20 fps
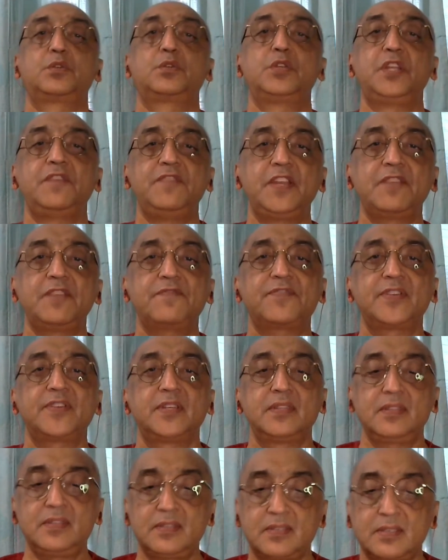Good evening,
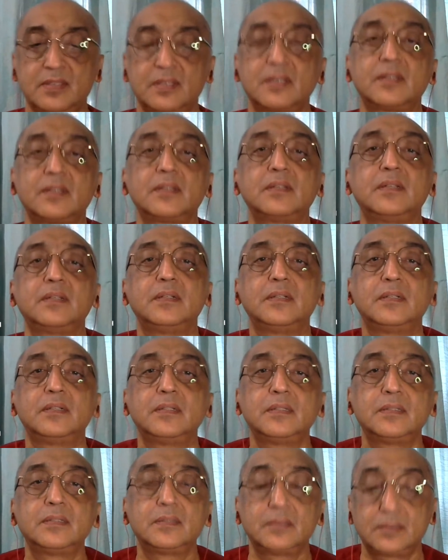friends.
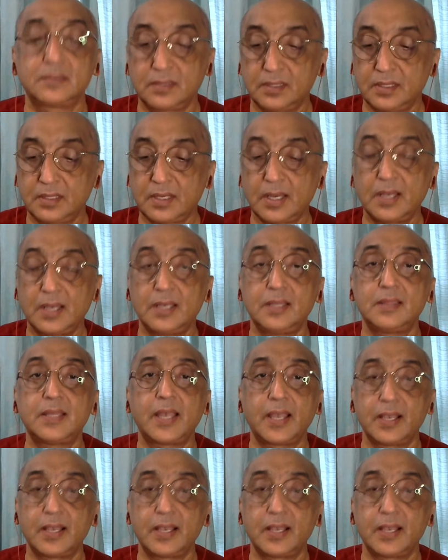I